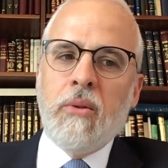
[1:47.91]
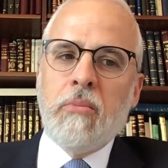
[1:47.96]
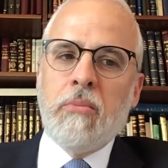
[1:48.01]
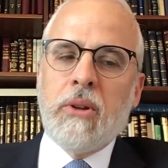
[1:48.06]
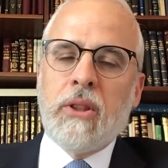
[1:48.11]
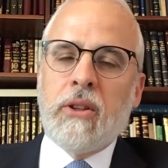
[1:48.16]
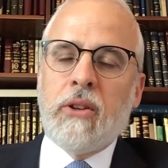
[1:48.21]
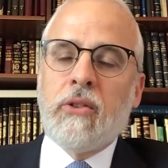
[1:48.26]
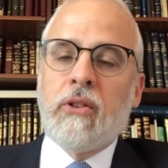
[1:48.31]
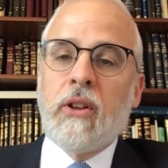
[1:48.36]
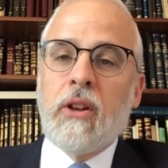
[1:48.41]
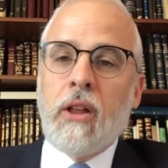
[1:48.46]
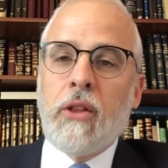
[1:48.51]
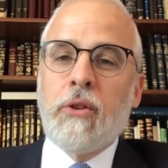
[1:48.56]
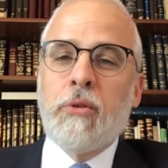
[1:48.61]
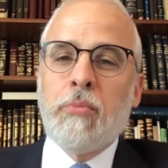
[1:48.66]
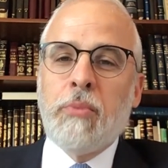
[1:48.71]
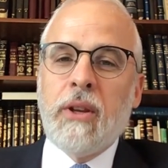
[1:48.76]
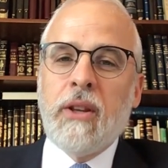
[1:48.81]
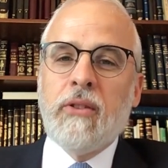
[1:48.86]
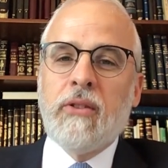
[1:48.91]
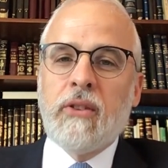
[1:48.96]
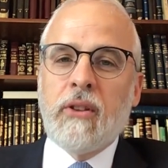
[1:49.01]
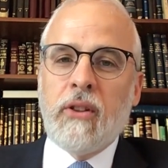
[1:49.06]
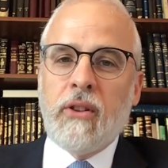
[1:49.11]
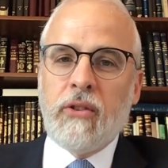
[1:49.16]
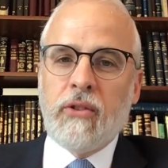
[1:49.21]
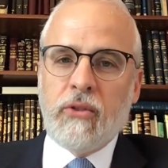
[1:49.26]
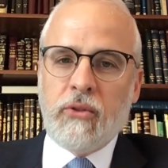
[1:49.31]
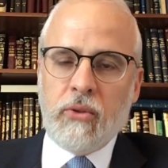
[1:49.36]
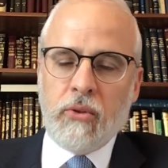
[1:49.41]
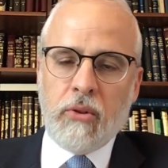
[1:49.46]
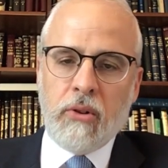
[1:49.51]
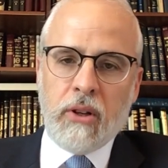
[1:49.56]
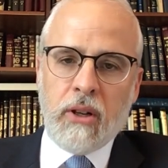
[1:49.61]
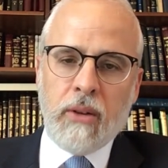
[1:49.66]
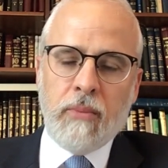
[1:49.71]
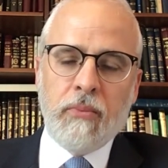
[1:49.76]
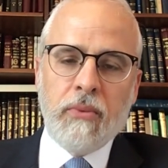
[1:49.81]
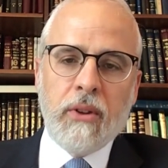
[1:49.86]
But there's another piece to the
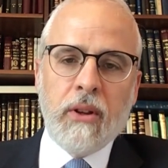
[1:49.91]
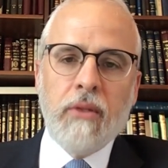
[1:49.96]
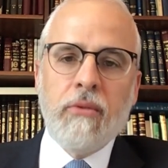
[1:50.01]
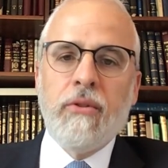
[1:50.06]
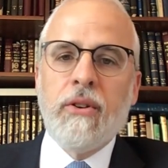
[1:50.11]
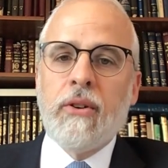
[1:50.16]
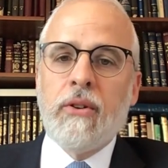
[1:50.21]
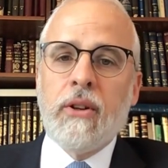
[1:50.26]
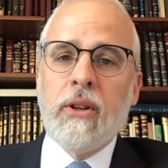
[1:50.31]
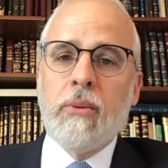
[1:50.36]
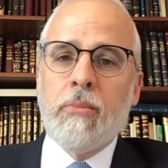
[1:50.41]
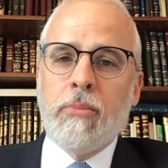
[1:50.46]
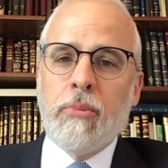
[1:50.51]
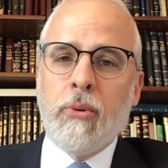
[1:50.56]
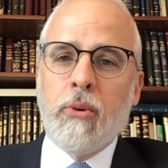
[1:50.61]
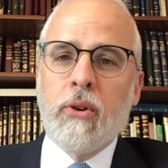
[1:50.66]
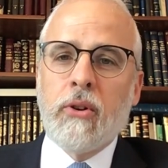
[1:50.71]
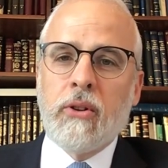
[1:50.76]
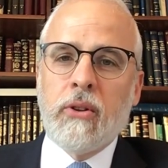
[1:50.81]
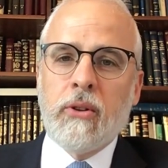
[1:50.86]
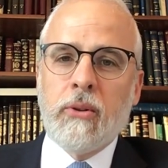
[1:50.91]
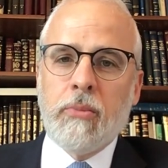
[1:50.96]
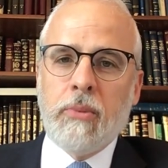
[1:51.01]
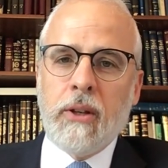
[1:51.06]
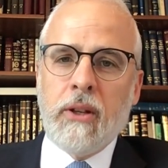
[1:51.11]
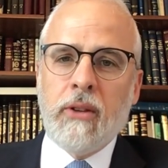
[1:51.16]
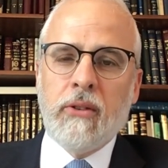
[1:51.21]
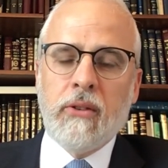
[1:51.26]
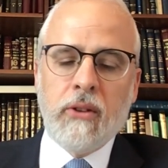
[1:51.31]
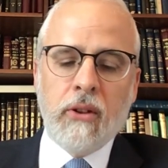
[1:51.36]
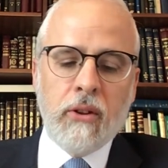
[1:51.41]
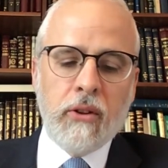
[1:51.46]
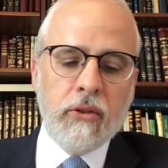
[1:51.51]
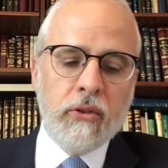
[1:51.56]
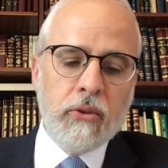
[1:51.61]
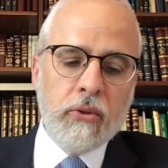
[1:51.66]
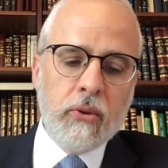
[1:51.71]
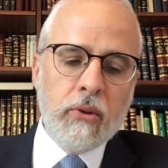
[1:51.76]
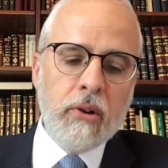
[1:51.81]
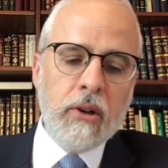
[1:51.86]
story, a very important piece to the
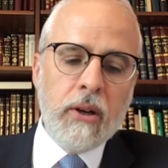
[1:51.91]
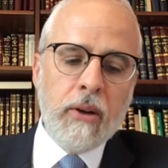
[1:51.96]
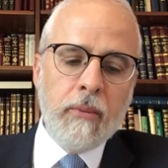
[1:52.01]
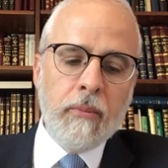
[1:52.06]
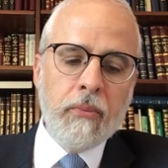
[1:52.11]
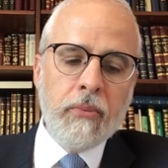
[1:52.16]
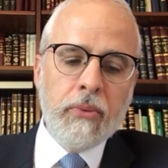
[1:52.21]
story,